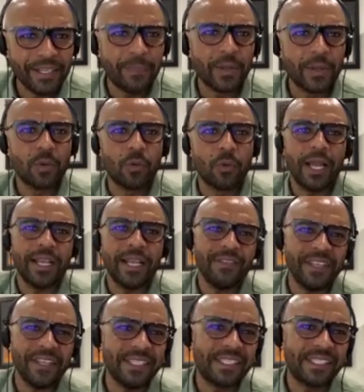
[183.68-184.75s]
yeah. nibble yeah. away,
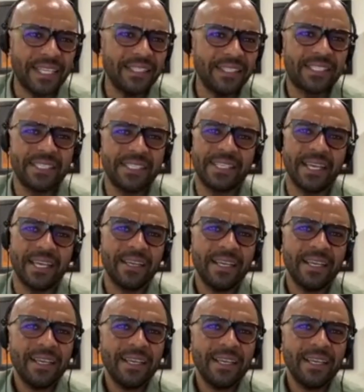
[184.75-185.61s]
and the intensity.